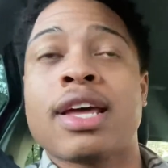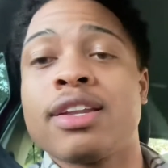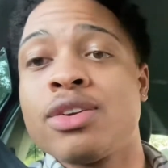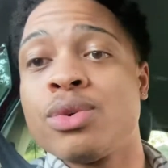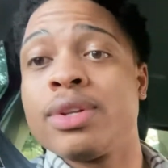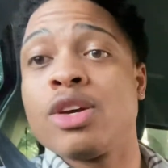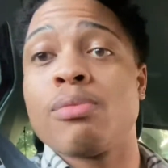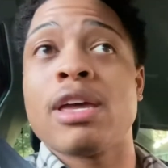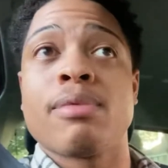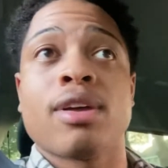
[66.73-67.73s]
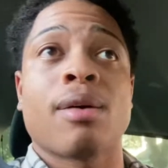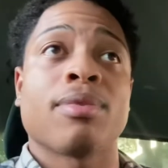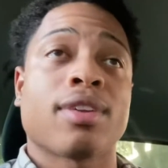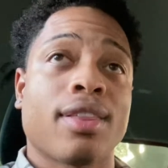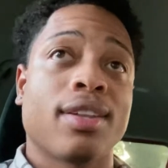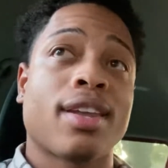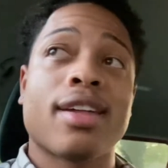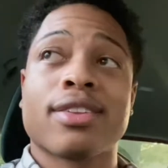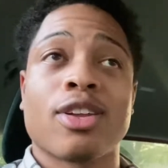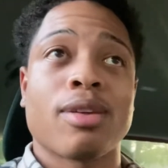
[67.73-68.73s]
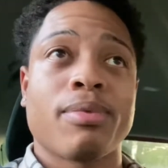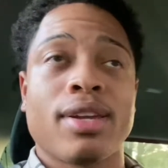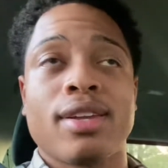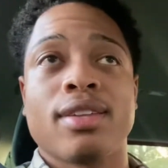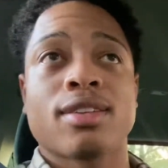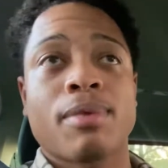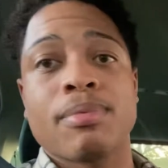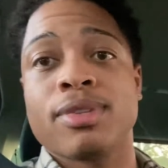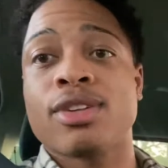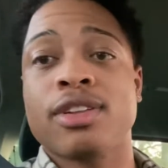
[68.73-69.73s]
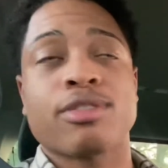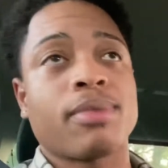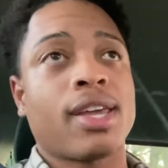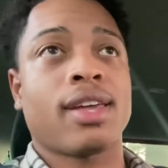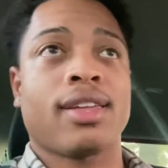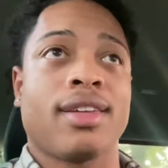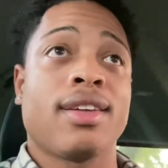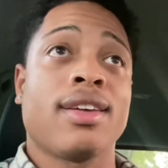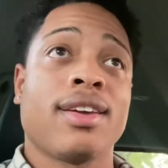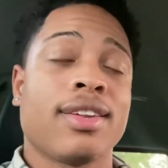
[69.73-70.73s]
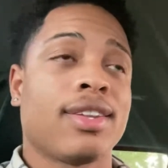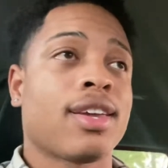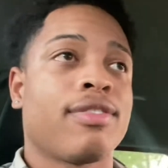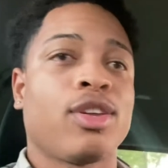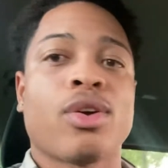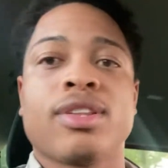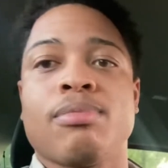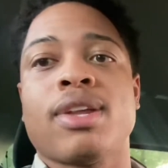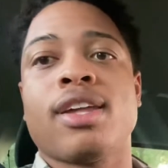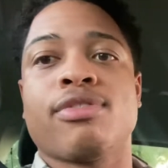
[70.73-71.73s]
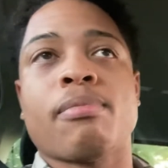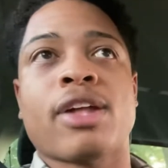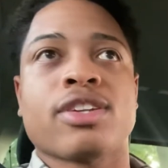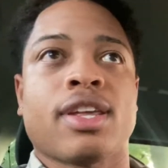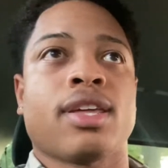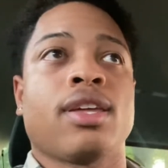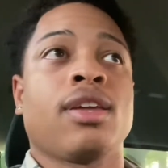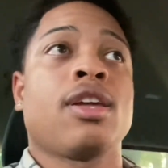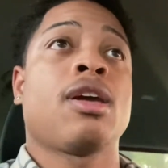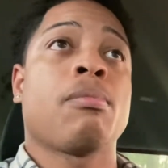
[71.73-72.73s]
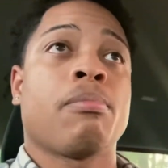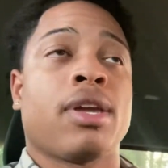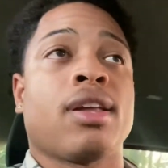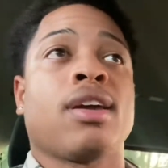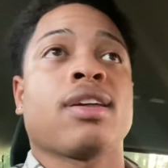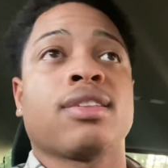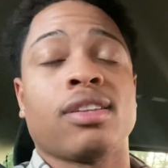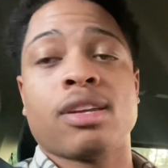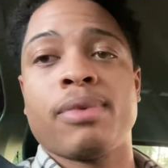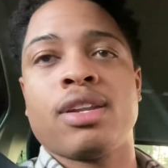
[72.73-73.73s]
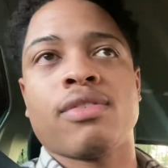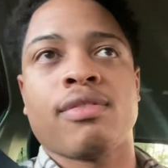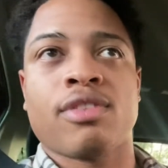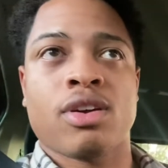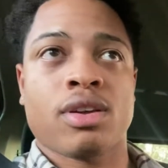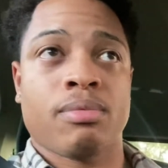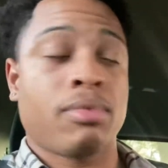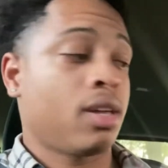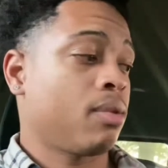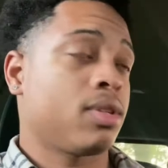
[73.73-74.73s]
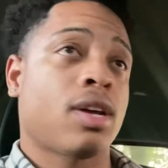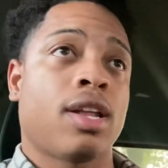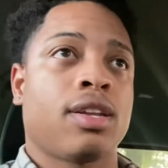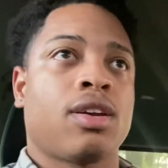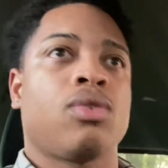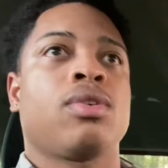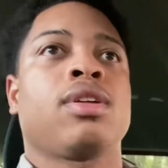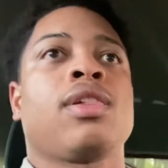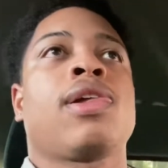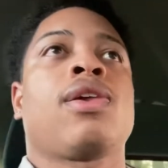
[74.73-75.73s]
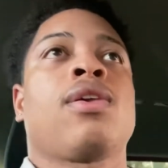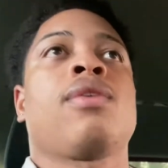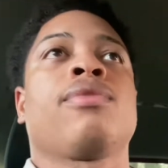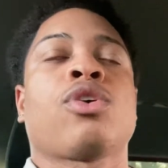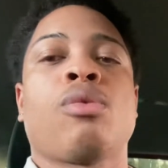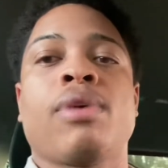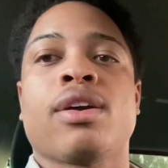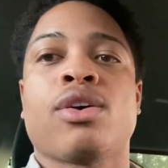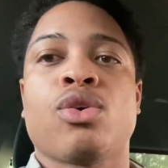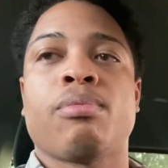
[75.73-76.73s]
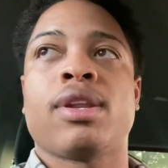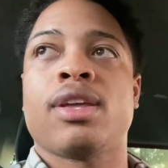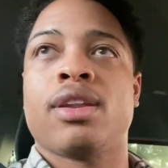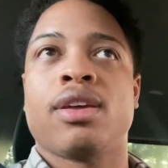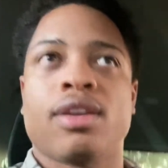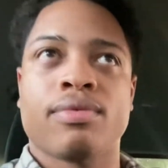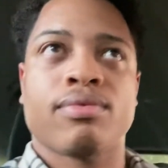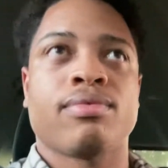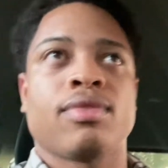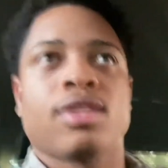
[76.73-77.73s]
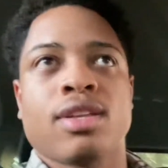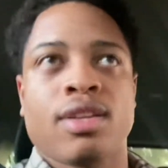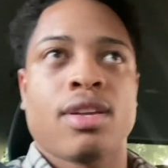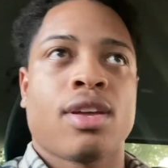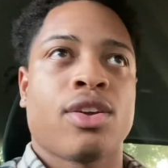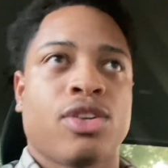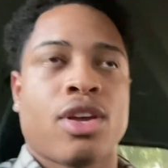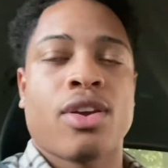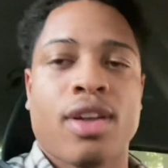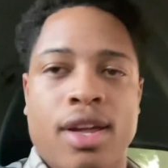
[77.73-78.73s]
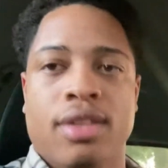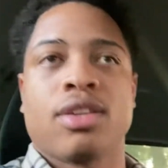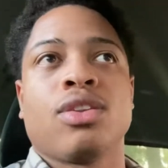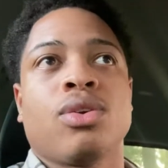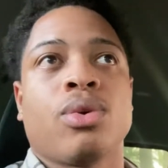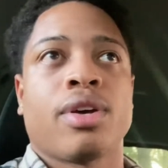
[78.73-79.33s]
new Little Baby album? So I think that's gonna be some of them songs from there. Definitely giving the players for match day. But yeah, like I said, it's gonna be a different vlog. I'm picking up Tyler now, go back home, and then I'll show you guys the new